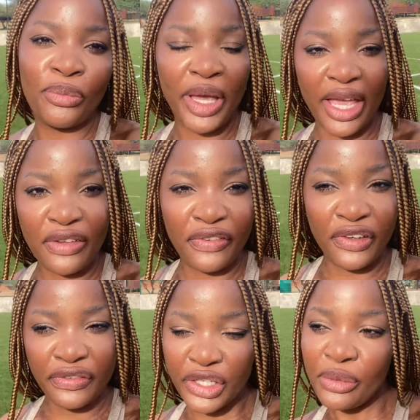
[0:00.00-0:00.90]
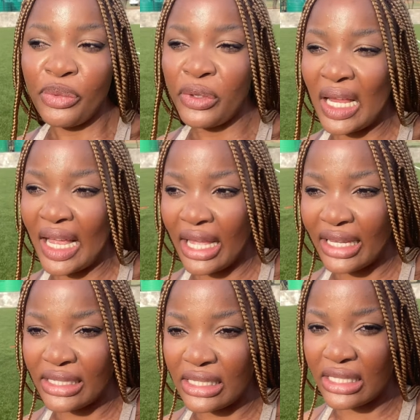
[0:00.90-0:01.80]
to pay 50 kula
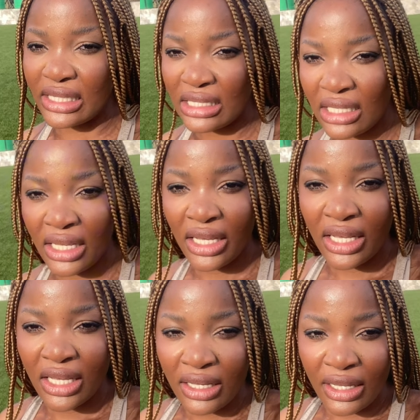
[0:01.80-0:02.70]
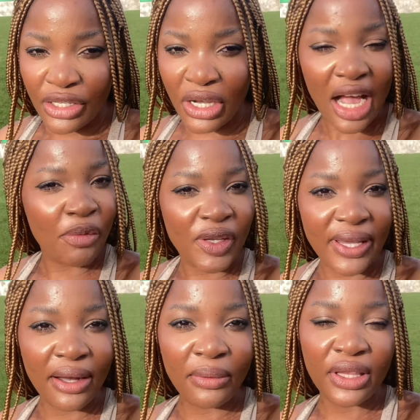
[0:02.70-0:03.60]
and you come
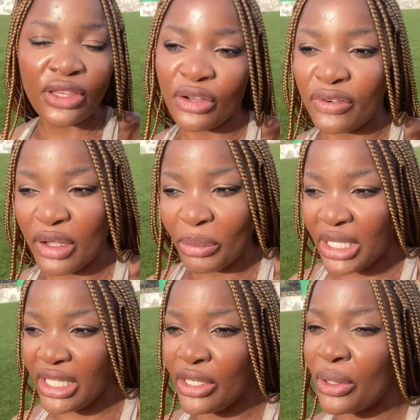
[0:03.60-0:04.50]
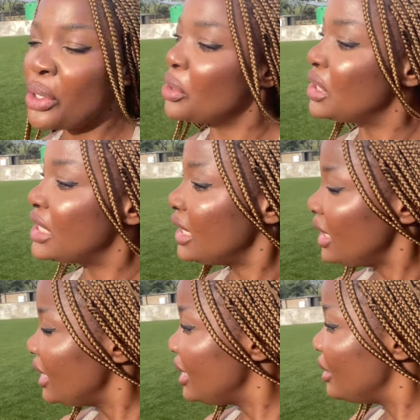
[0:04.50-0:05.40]
here with your family or your
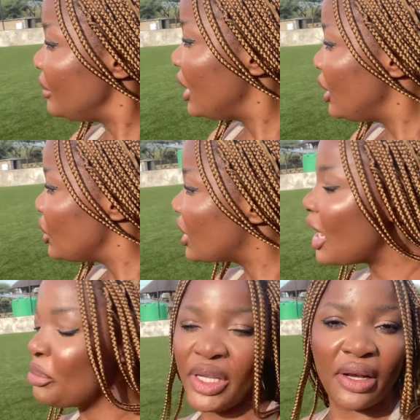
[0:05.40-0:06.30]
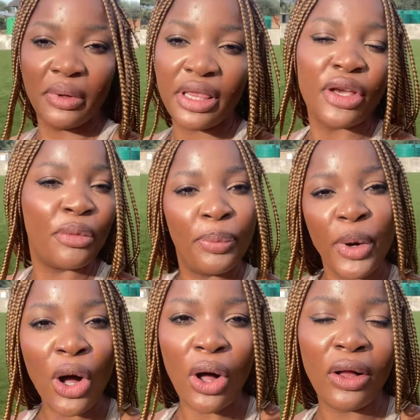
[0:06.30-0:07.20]
team. You come here with your
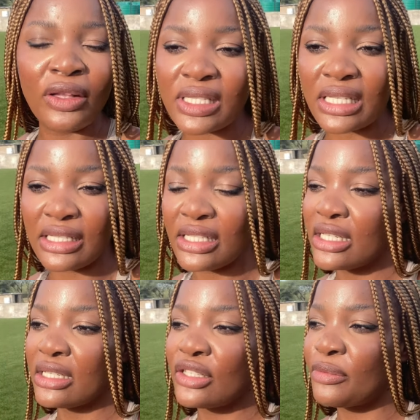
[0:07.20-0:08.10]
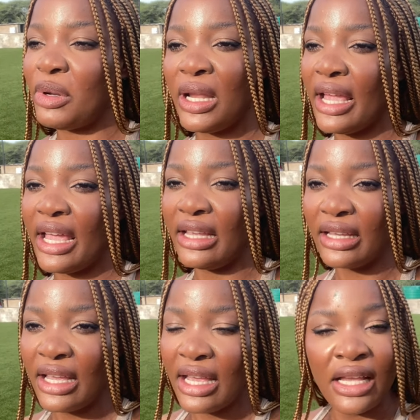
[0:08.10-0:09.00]
balls and just play.
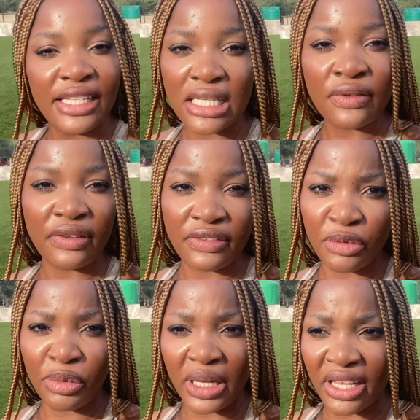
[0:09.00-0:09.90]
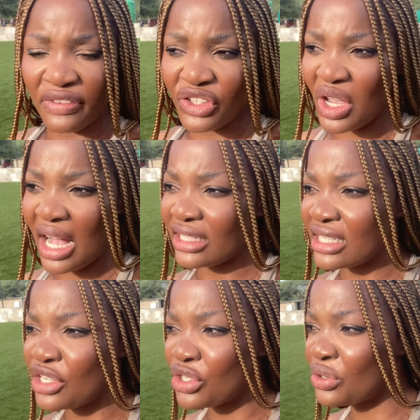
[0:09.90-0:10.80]
Just 50 kula gives you
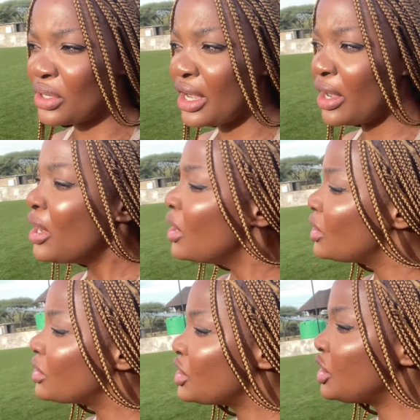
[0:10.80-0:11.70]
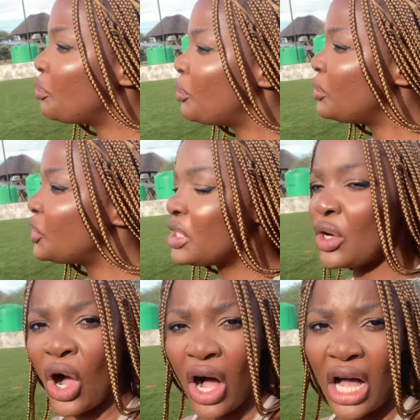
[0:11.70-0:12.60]
access to the
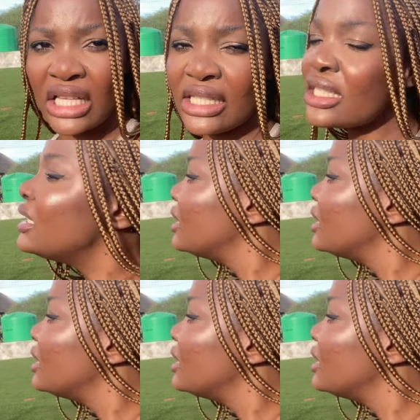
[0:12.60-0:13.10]
courts,